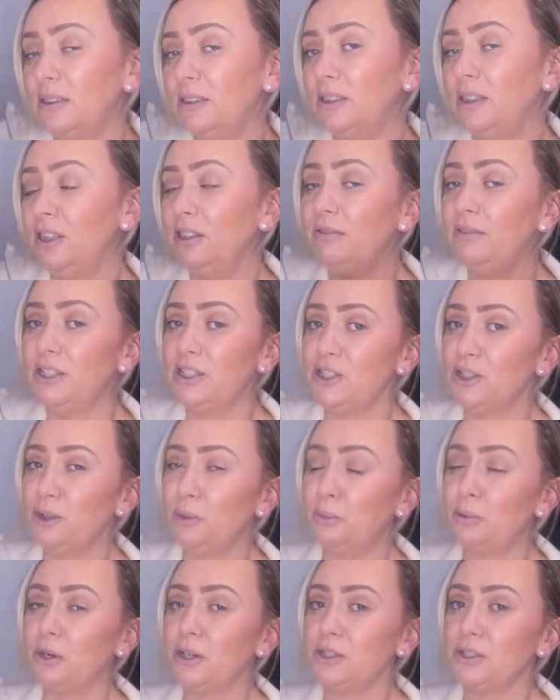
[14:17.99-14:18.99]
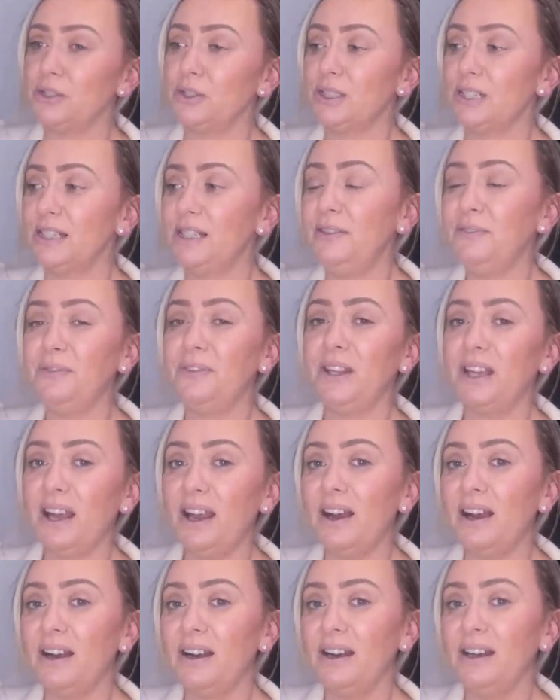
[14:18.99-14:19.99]
the original products. And if they
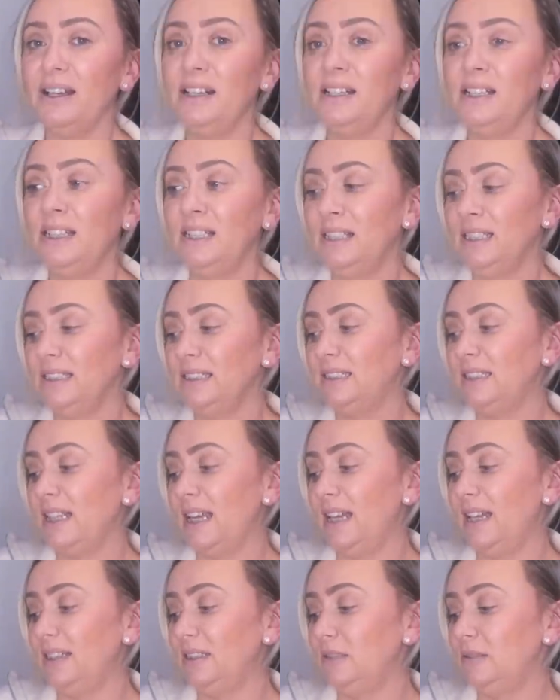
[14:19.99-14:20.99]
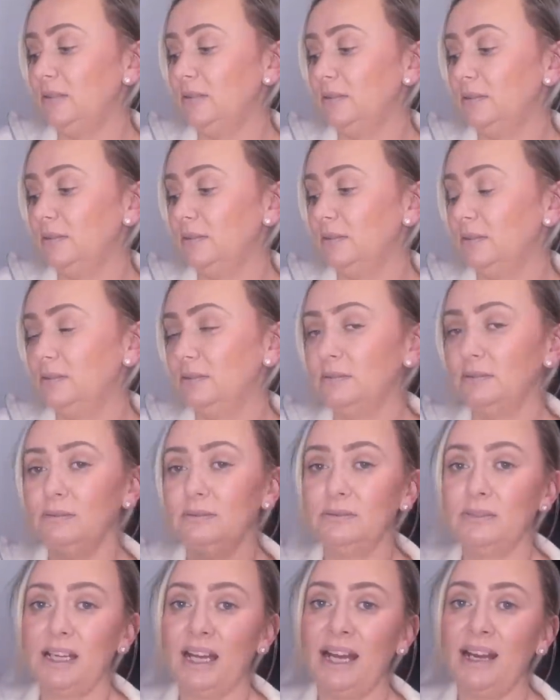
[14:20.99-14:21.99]
are, then
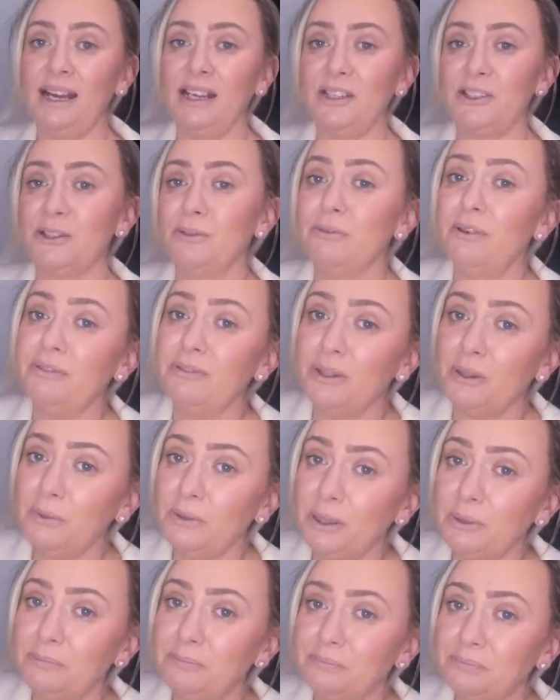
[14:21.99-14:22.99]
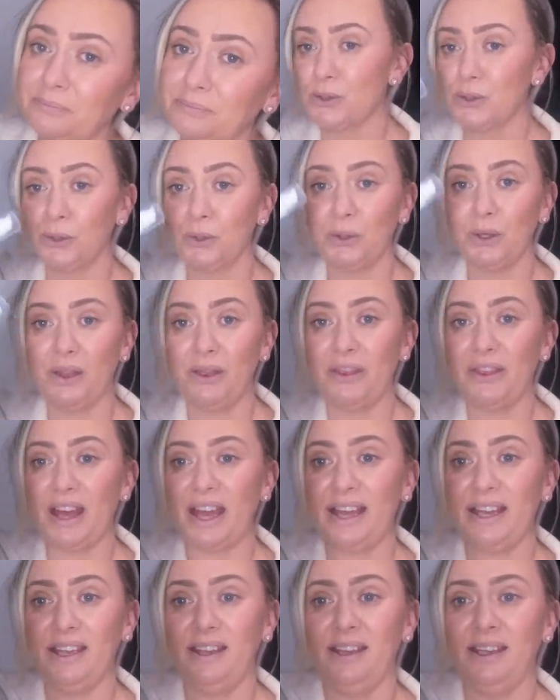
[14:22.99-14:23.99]
I like to review them. So
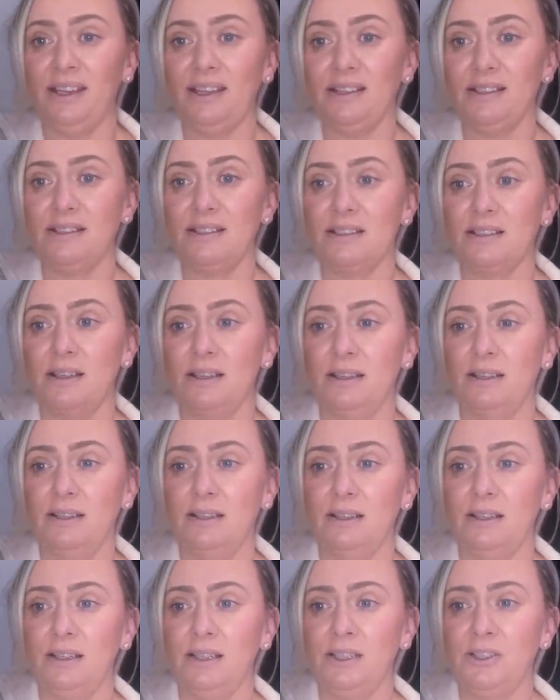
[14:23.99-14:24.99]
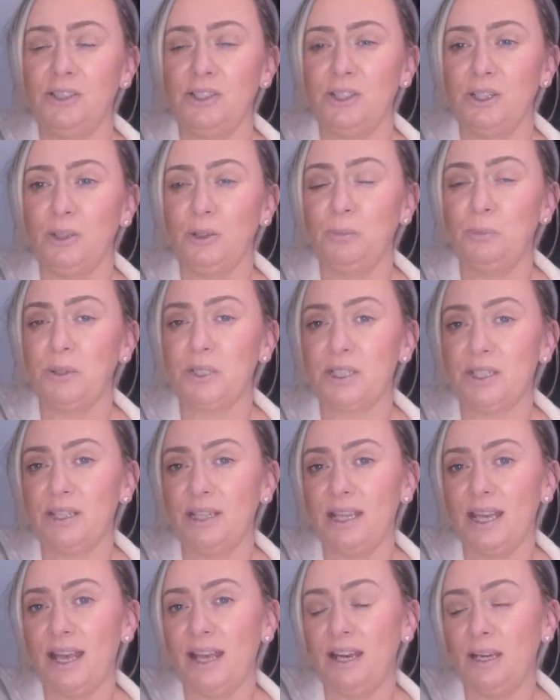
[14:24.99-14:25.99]
that is a dupe to
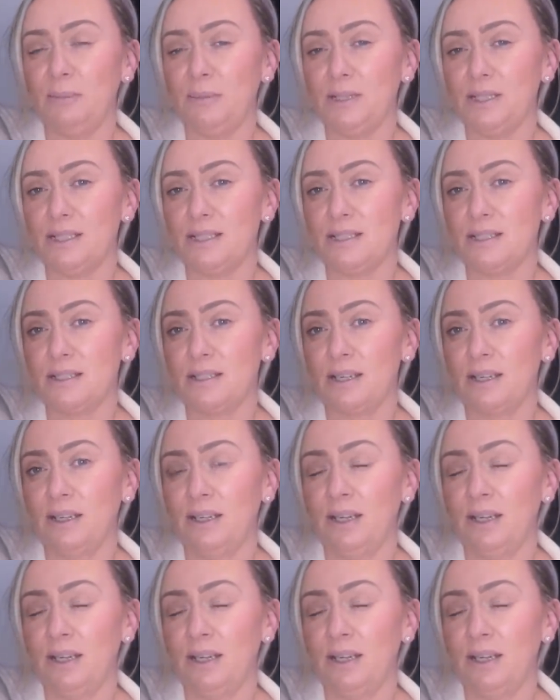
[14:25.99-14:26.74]
the Elemis